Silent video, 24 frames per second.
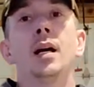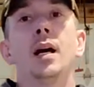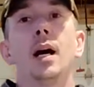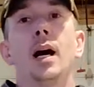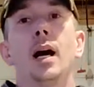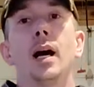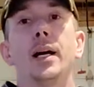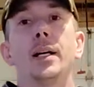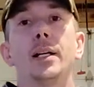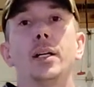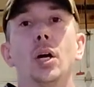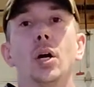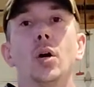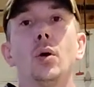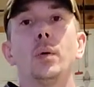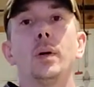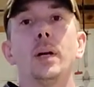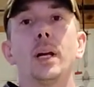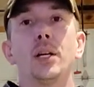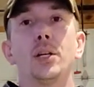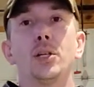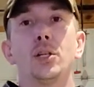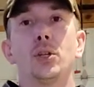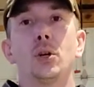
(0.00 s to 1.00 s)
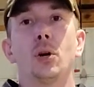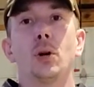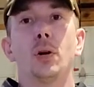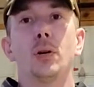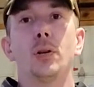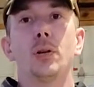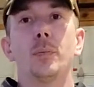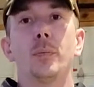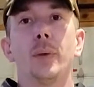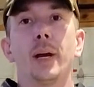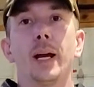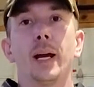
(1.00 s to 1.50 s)
I go and I char
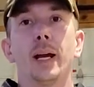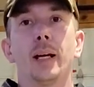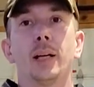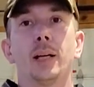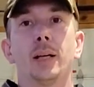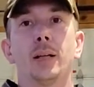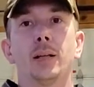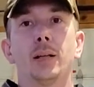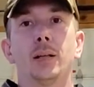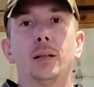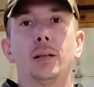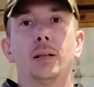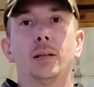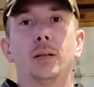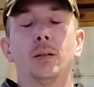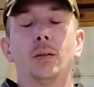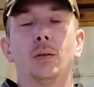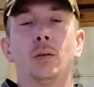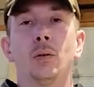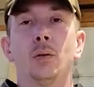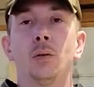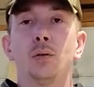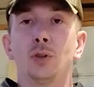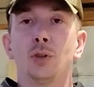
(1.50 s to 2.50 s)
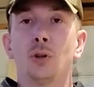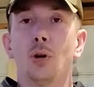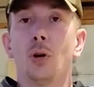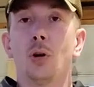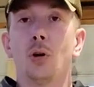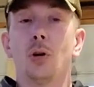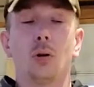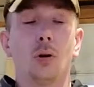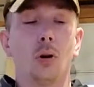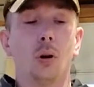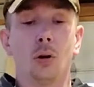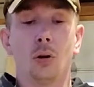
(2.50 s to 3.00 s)
the back or
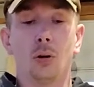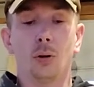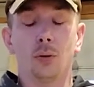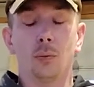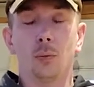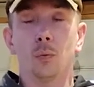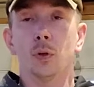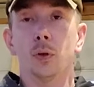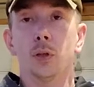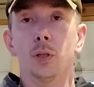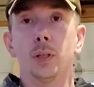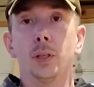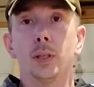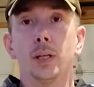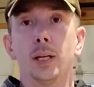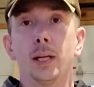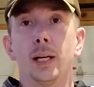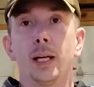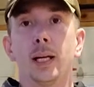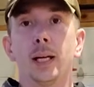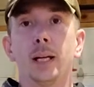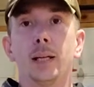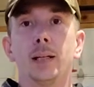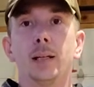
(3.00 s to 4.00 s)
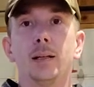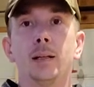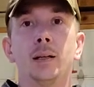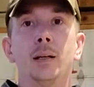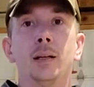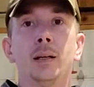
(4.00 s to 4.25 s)
char all the wood, and